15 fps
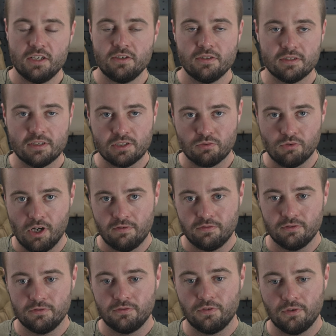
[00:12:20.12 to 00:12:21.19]
I use this
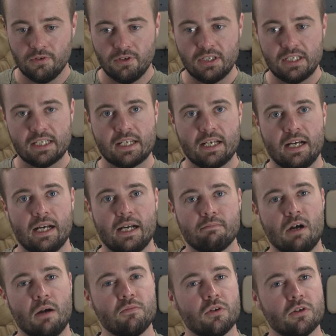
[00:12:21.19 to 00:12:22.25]
rifle for,
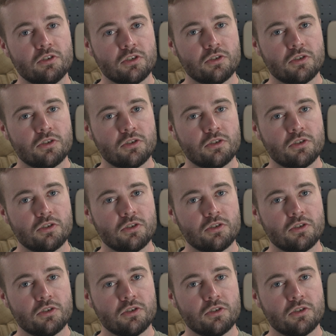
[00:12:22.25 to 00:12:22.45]
I'm not